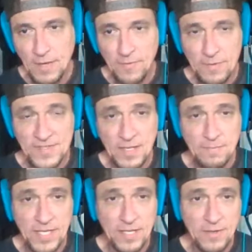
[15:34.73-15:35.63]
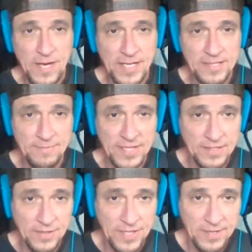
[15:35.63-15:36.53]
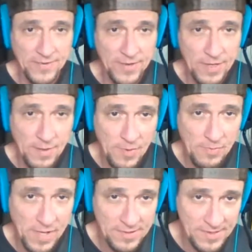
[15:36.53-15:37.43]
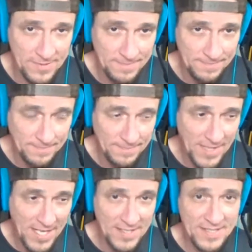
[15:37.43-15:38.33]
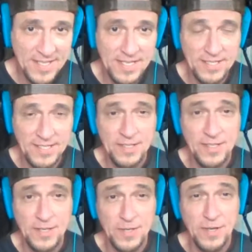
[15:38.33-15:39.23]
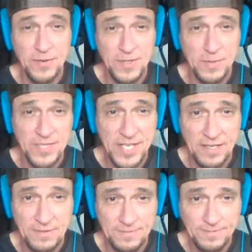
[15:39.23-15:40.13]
from somebody who hasn't been doing it for a couple months and decided to do a YouTube channel